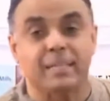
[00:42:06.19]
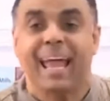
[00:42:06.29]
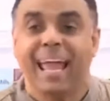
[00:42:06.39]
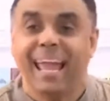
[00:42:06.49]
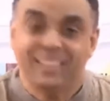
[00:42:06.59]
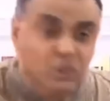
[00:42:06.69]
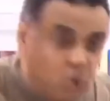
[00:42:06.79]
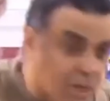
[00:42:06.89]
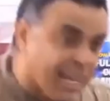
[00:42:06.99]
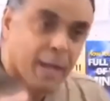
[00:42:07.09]
is
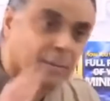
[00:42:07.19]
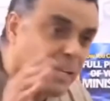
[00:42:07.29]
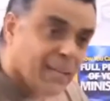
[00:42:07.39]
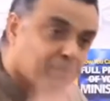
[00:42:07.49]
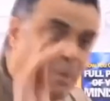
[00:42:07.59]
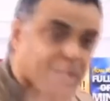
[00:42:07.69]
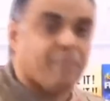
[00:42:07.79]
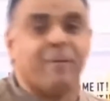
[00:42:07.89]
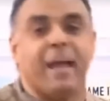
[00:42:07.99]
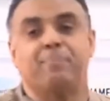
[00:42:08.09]
not a bona
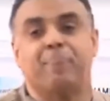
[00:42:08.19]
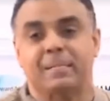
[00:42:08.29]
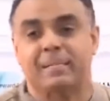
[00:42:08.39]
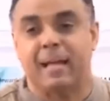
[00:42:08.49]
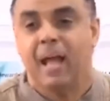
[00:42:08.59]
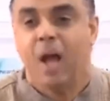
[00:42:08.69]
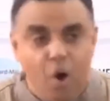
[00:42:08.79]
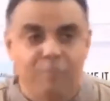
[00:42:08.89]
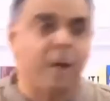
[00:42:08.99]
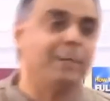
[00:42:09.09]
fide pastor
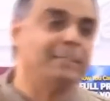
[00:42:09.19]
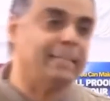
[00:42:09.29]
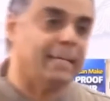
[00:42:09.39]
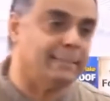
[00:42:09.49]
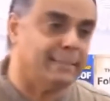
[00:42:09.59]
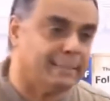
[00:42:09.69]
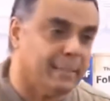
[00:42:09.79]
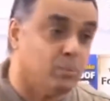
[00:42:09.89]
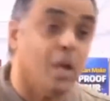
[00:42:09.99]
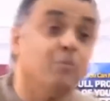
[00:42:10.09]
of our church system.
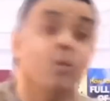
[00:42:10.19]
So if you are